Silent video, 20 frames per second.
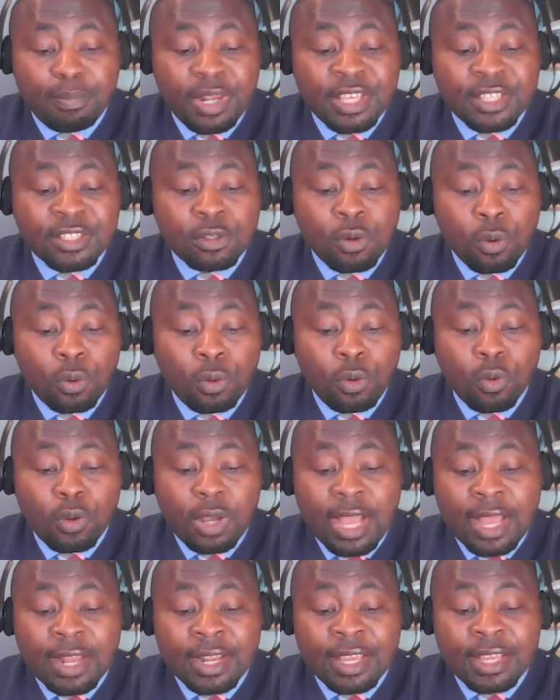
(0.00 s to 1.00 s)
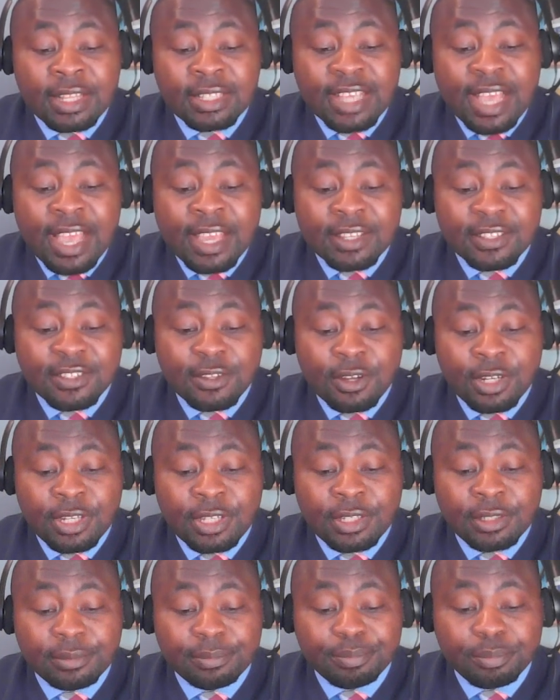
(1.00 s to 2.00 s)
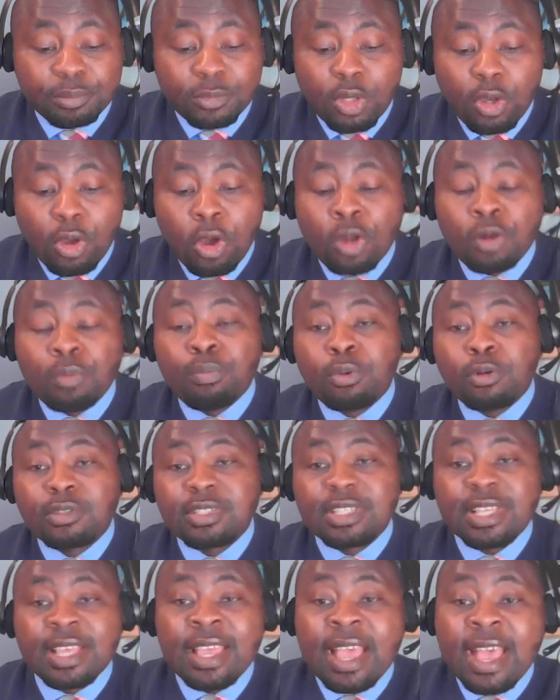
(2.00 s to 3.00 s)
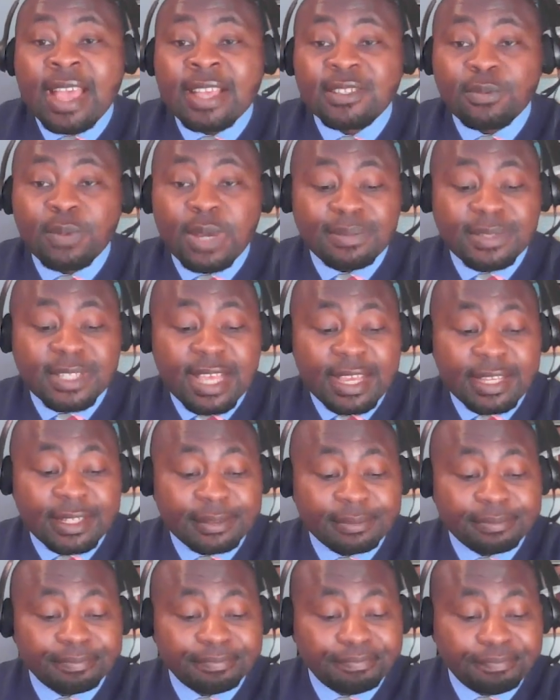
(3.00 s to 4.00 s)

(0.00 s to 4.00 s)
please go look at the entire study on Boost AI's website.